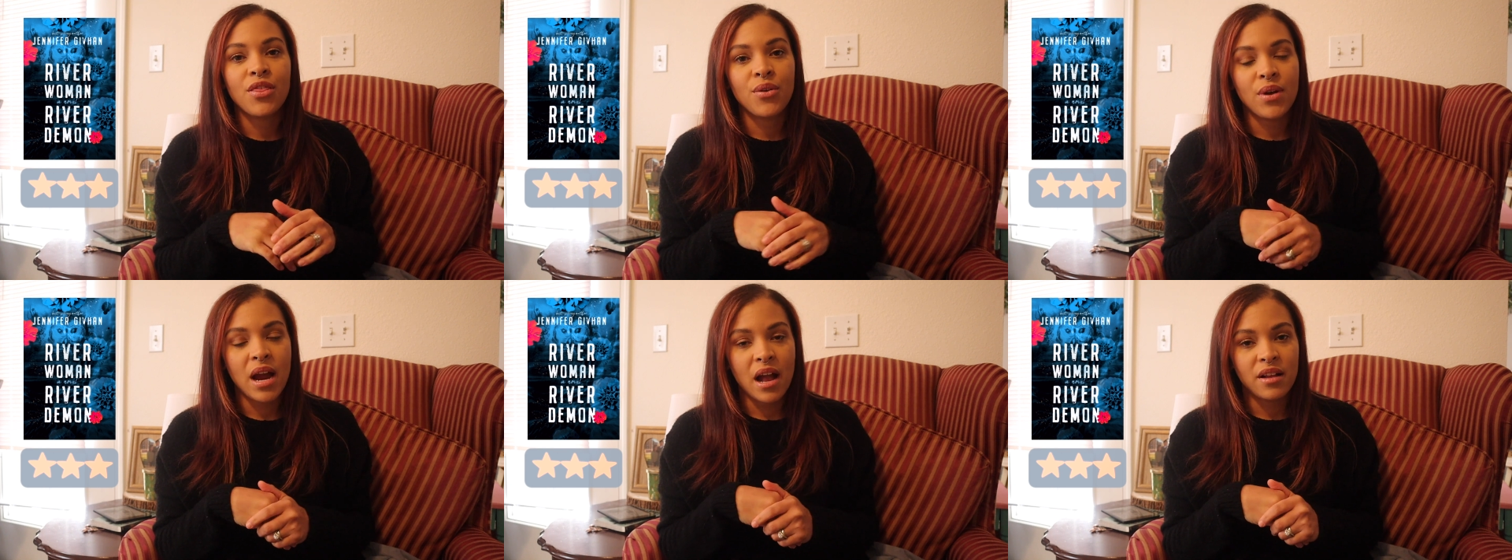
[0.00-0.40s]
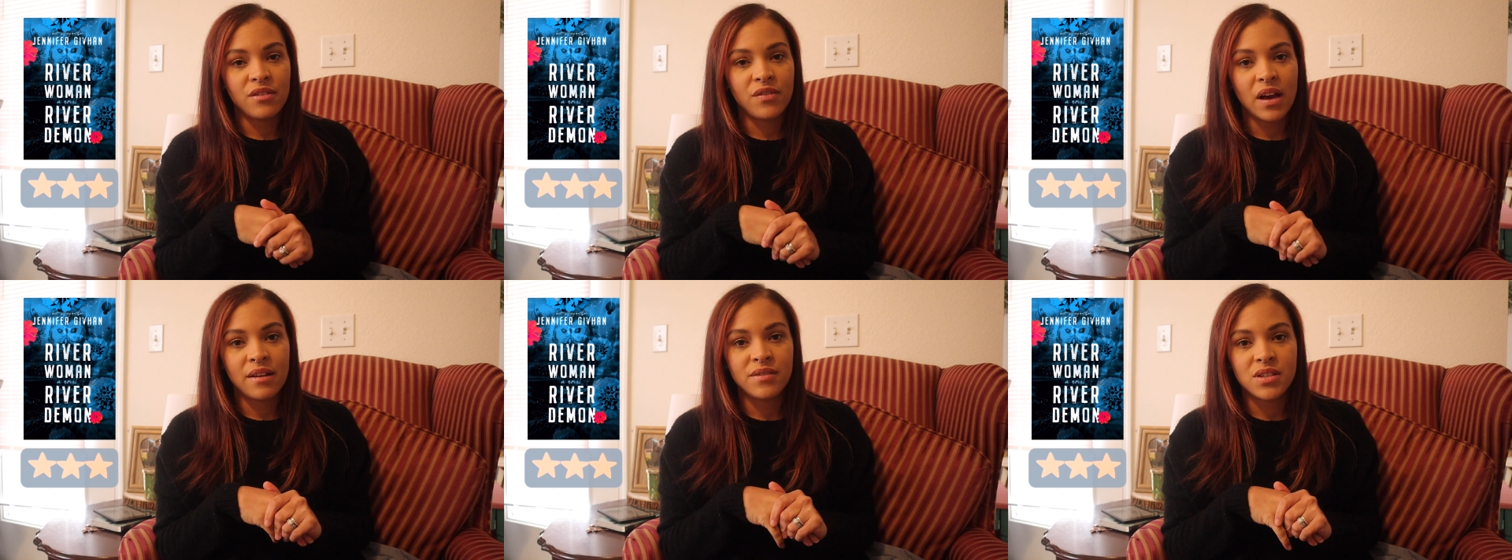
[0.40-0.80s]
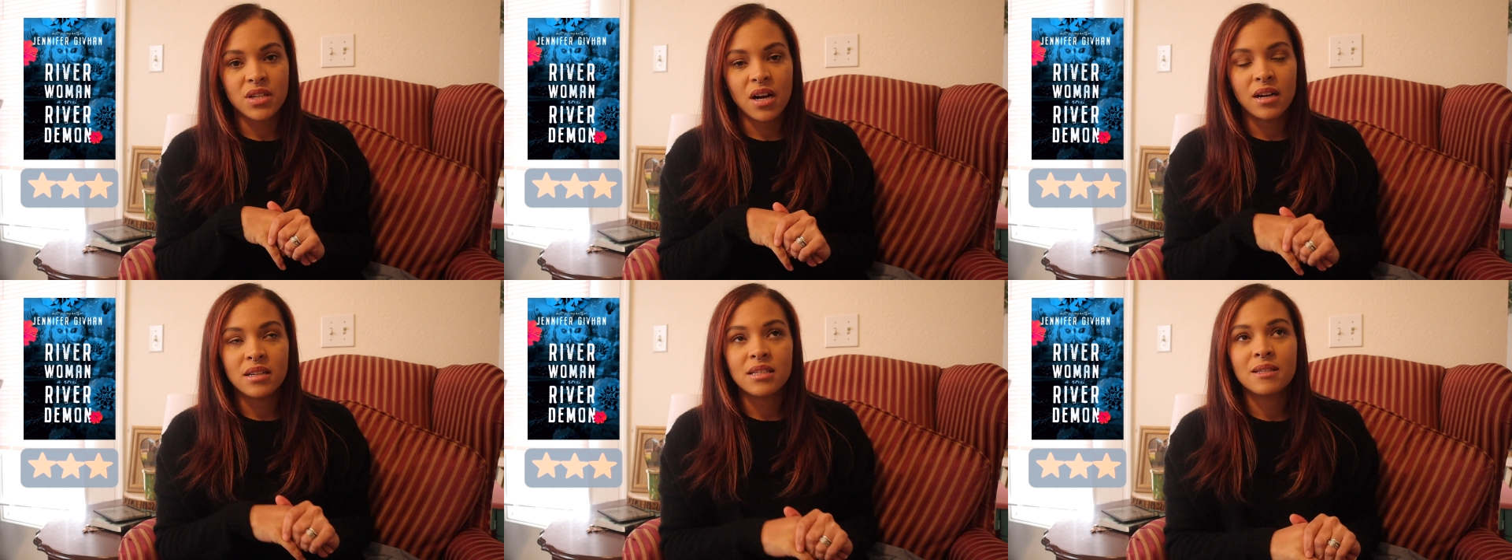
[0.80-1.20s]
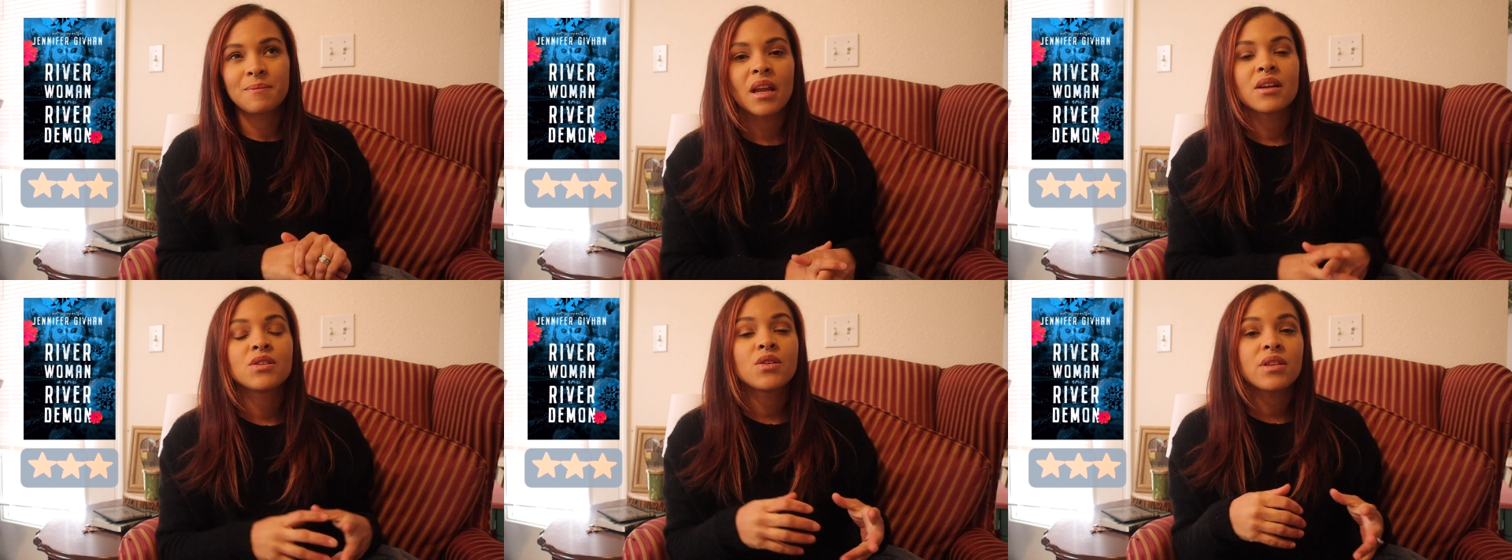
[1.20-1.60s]
3 out of 5 stars.
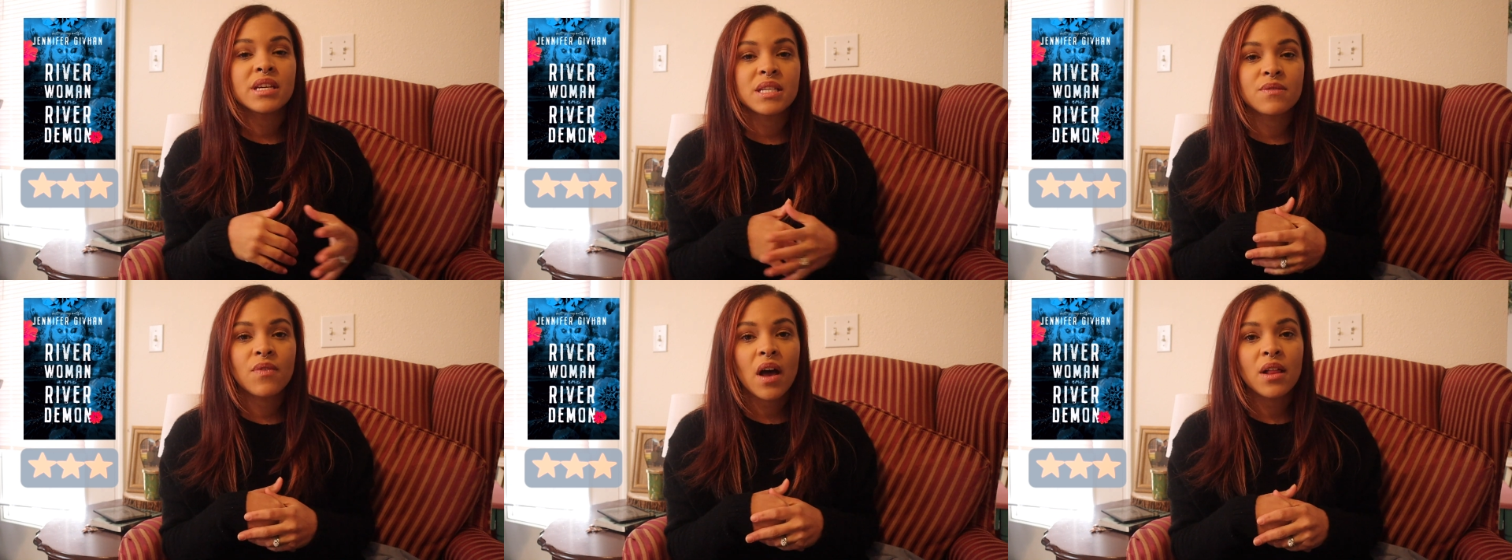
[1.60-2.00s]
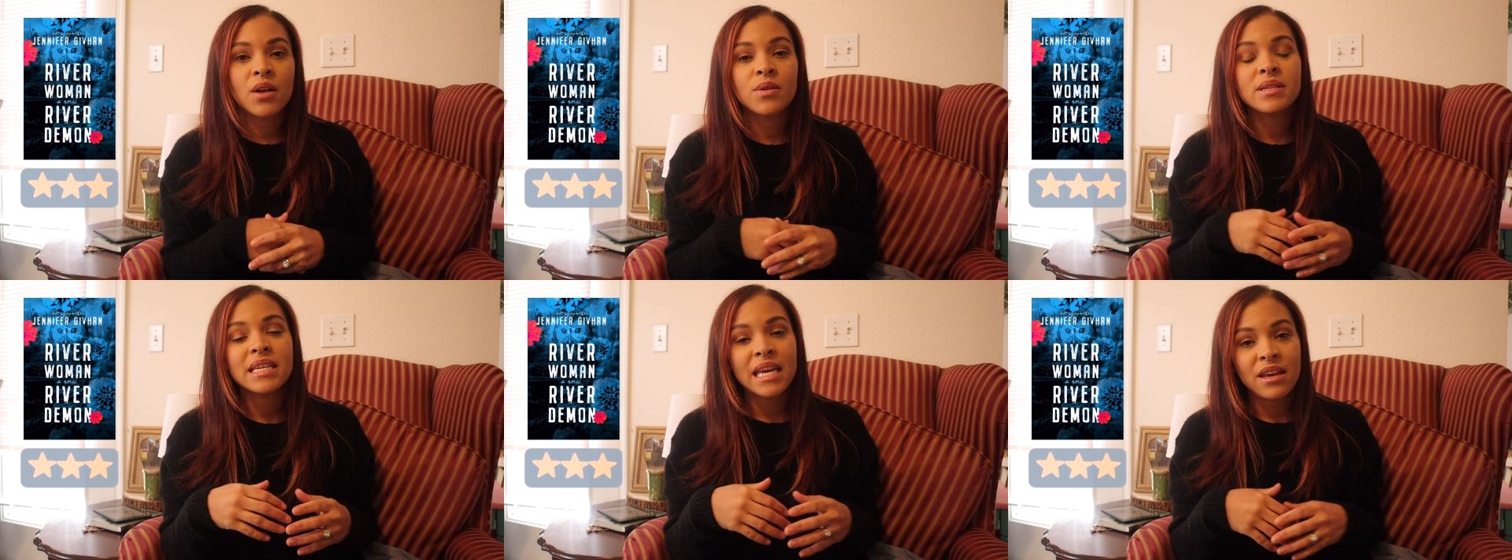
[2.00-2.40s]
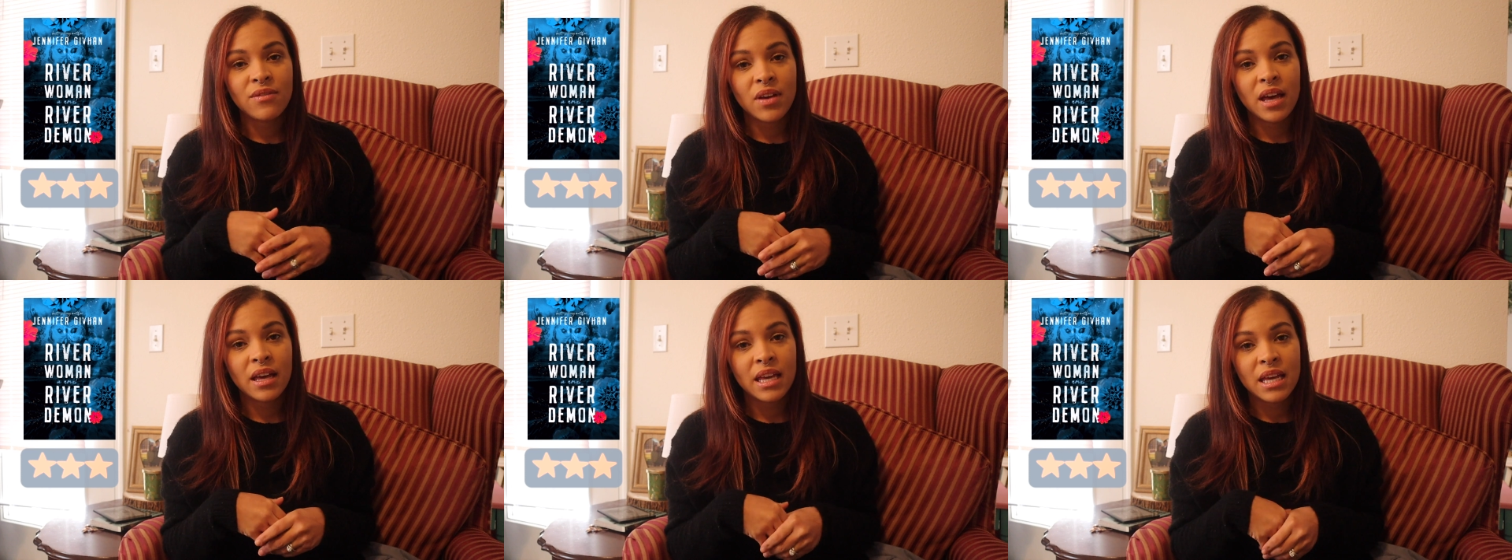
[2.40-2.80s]
So this follows Eva.